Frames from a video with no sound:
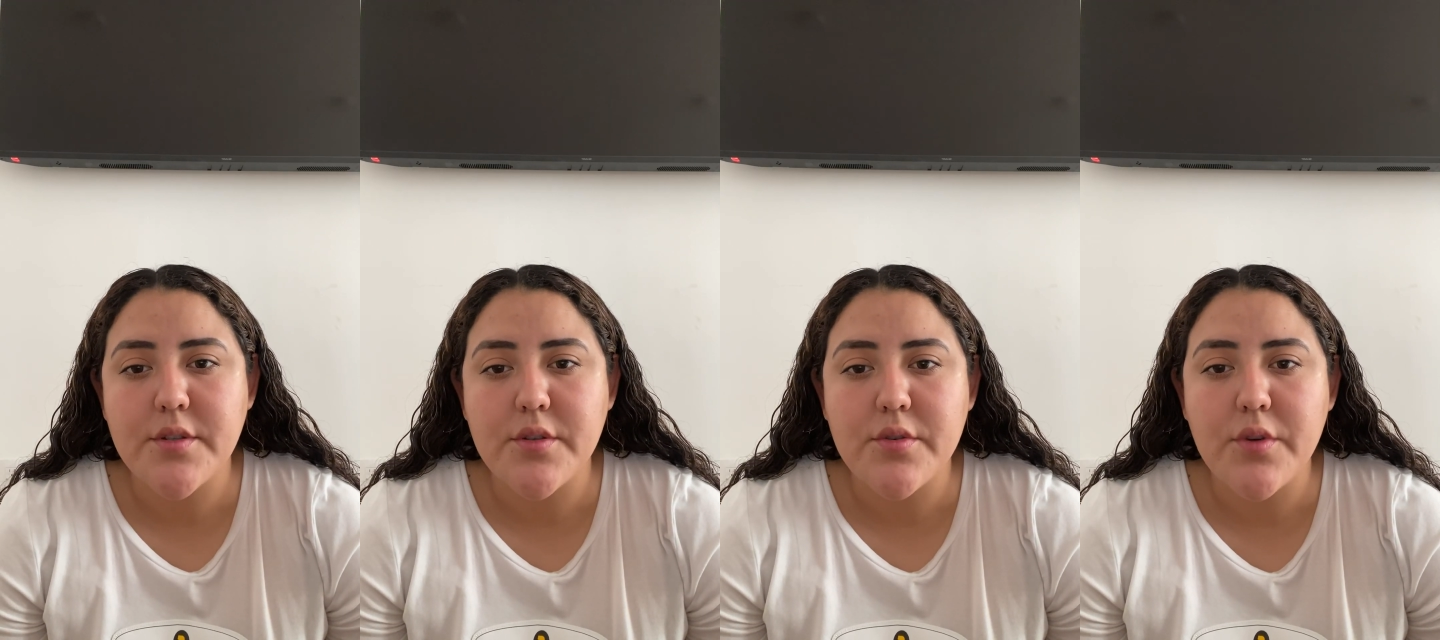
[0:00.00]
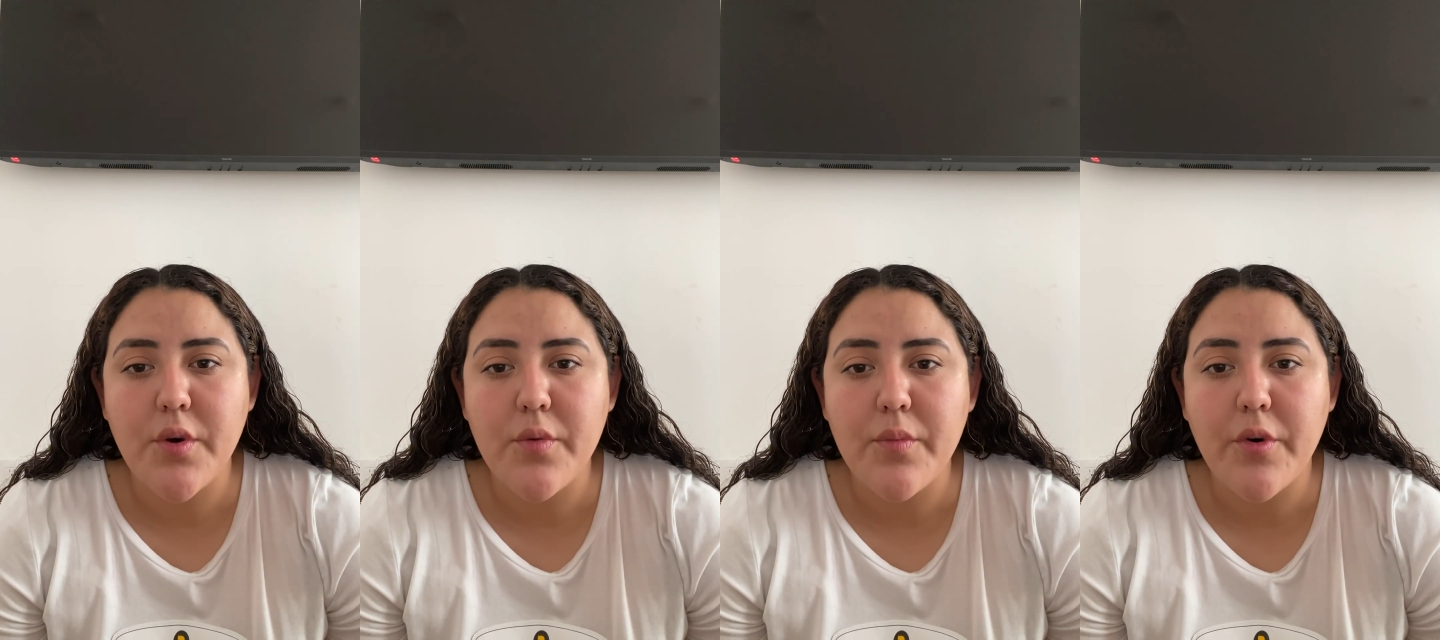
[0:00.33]
to
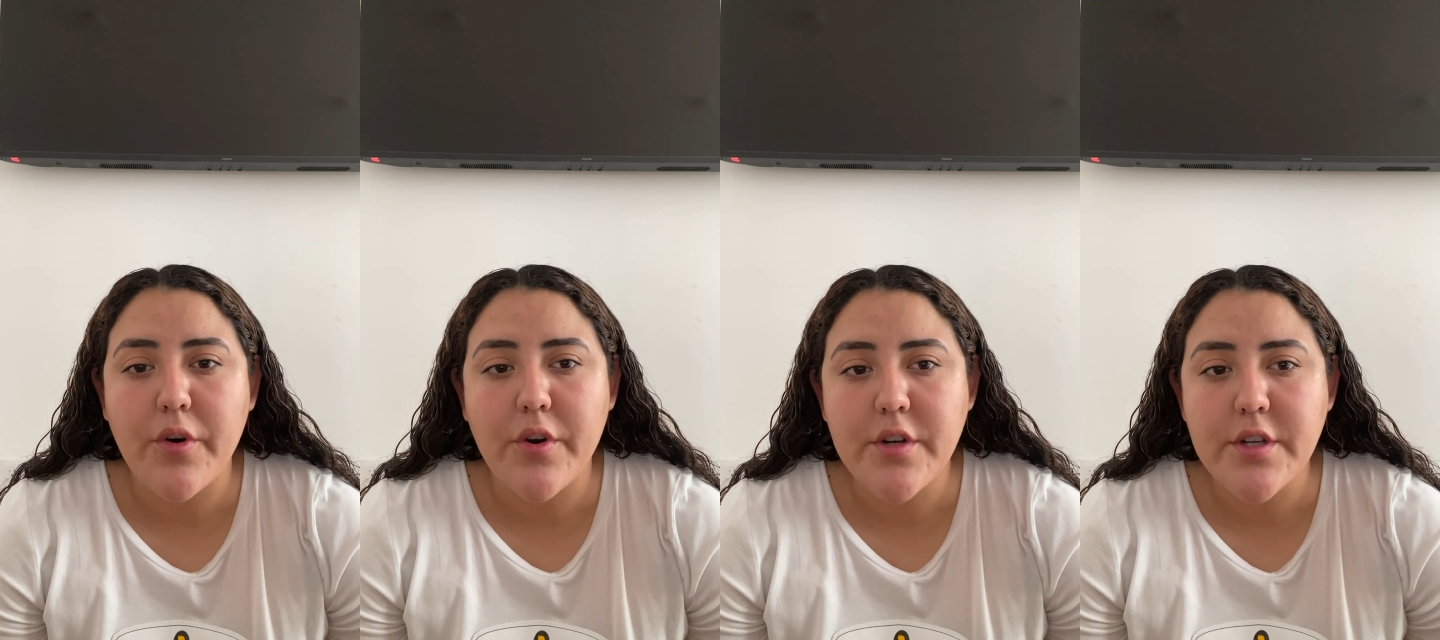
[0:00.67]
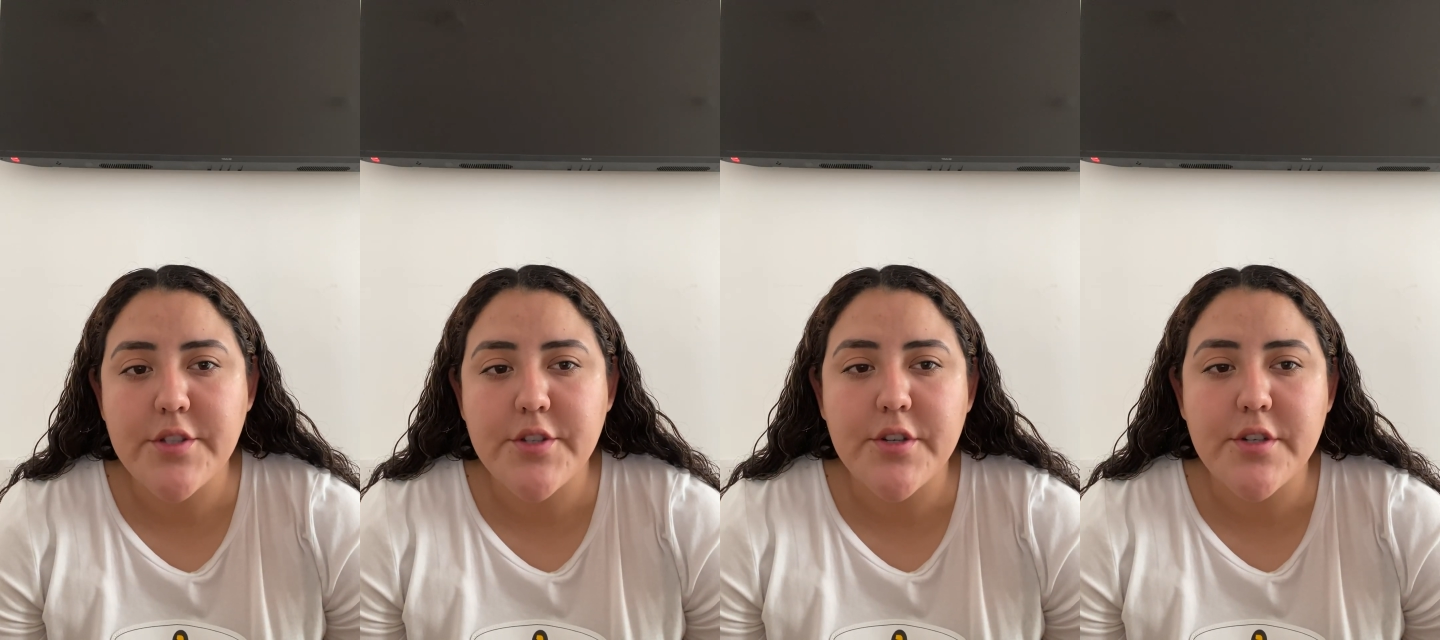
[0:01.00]
know more
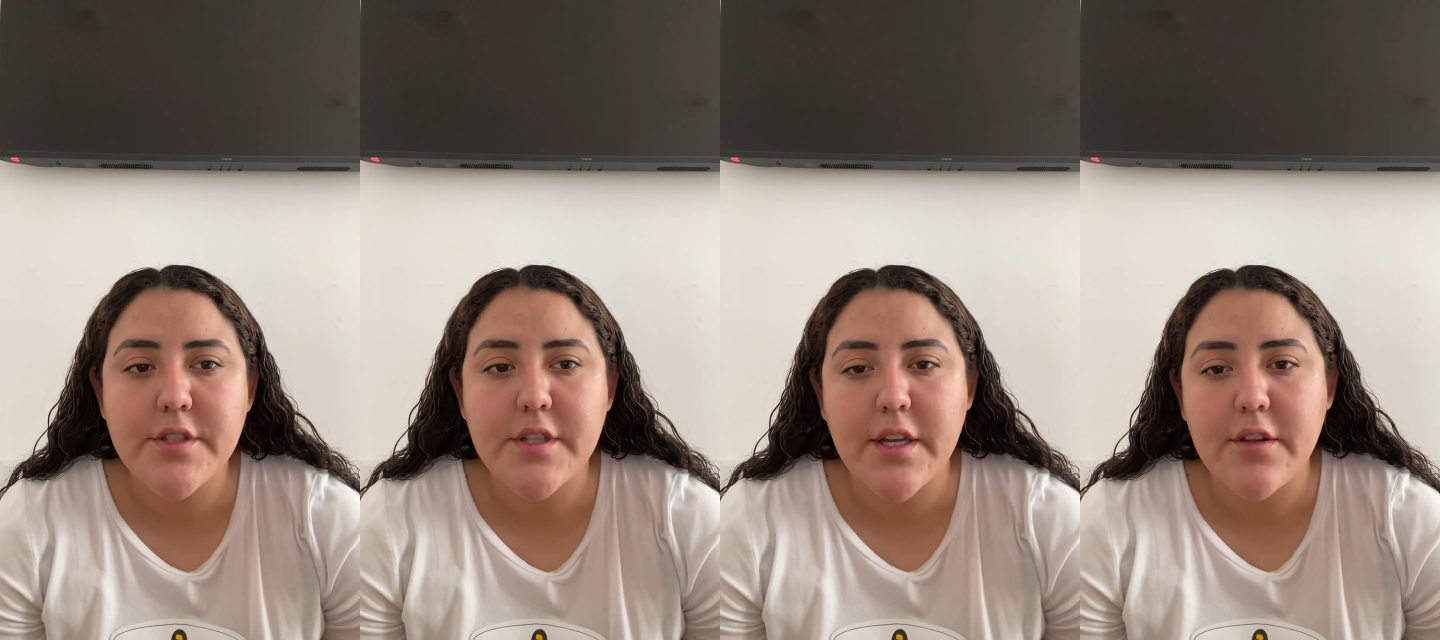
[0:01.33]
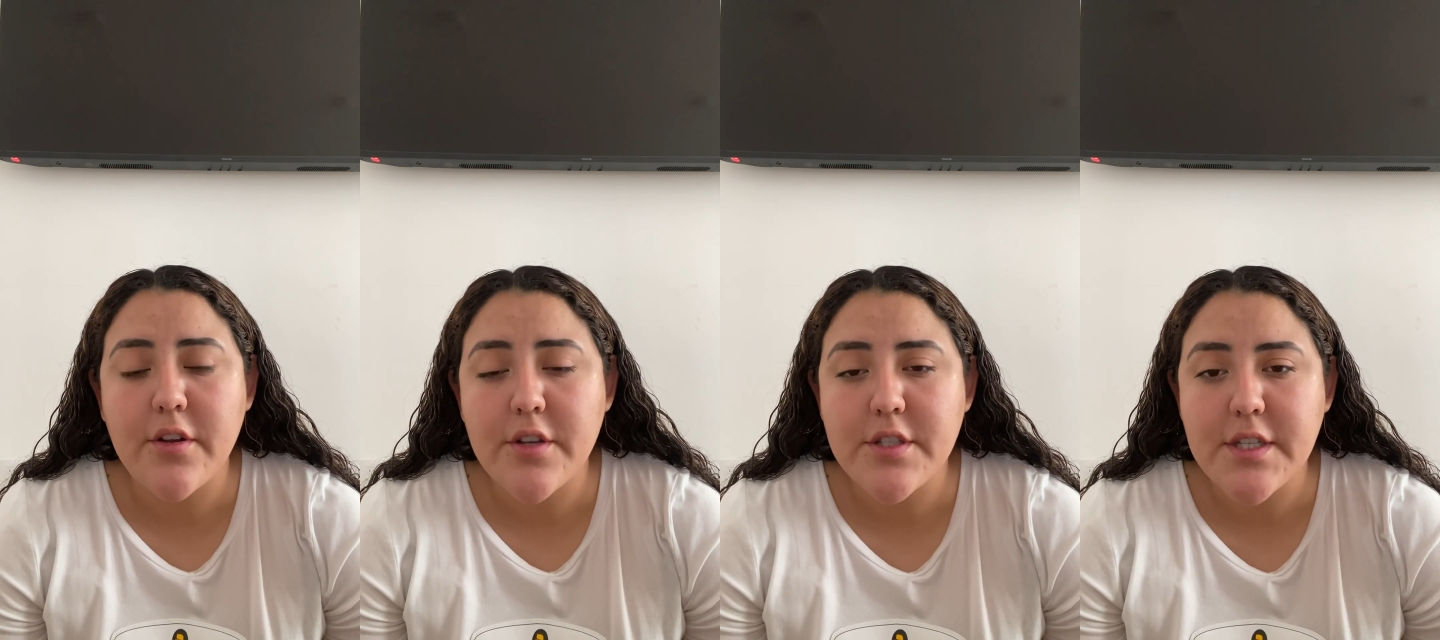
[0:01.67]
cultures,
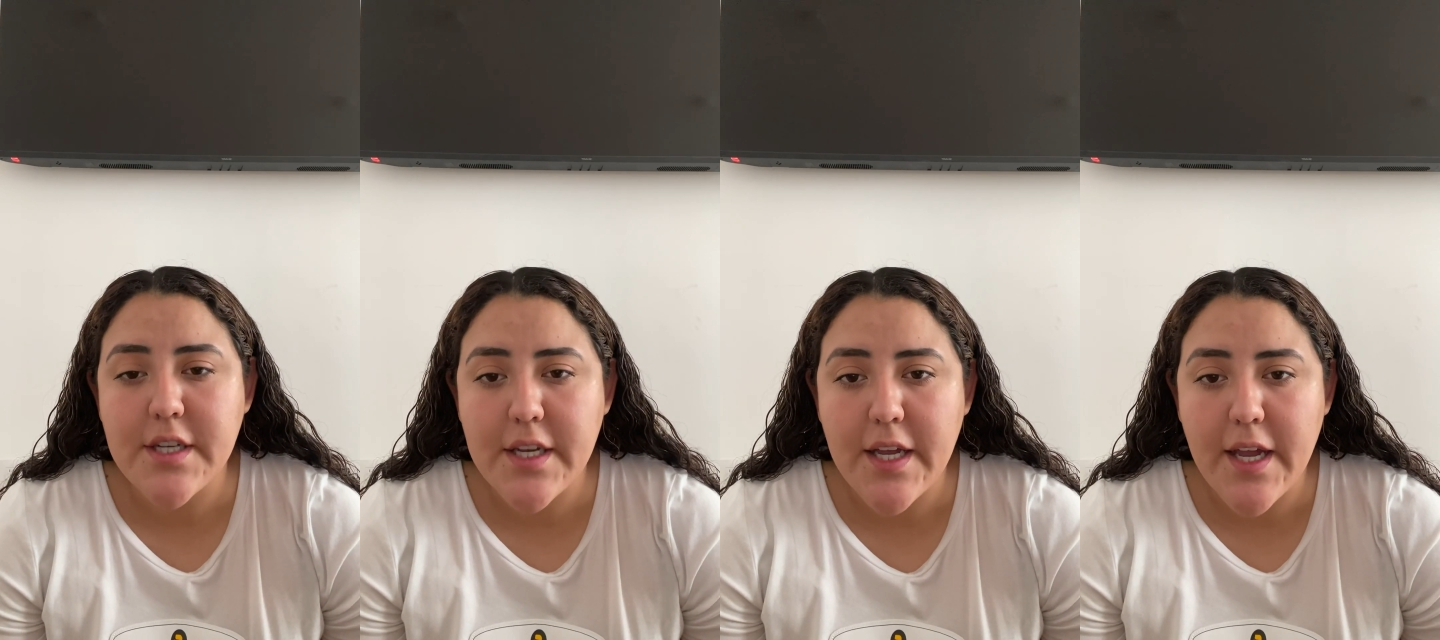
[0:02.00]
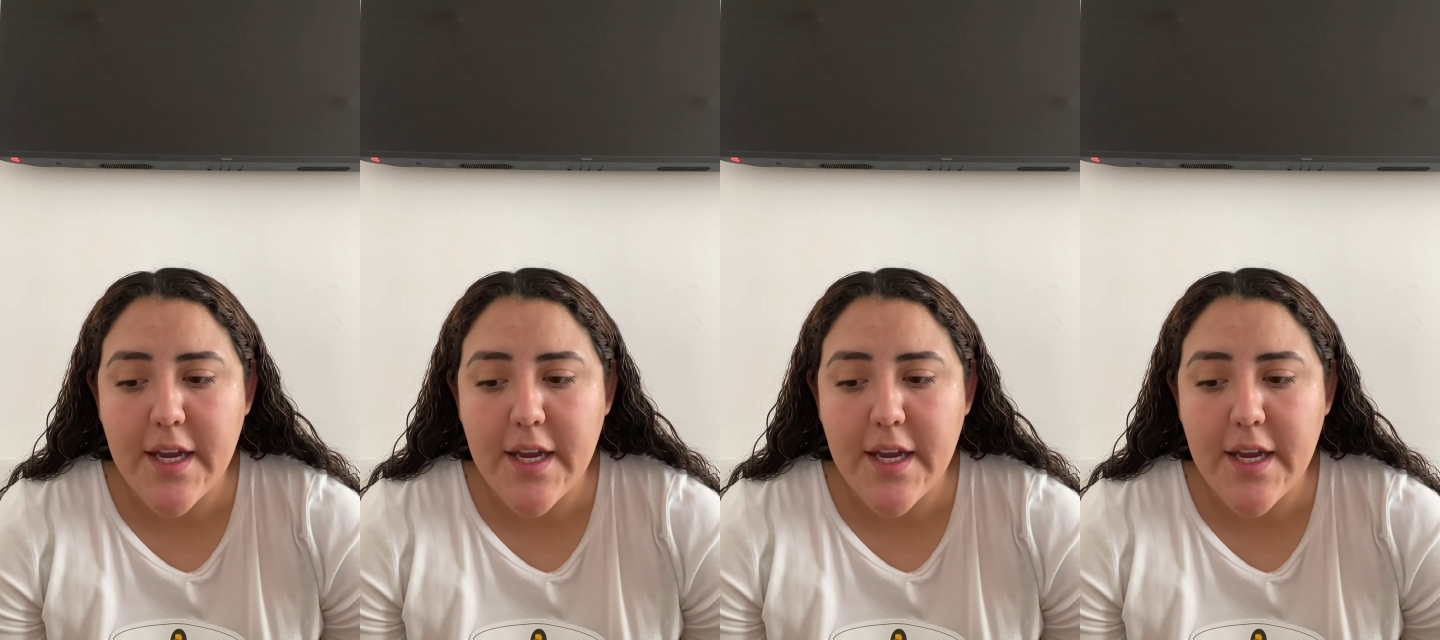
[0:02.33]
technology,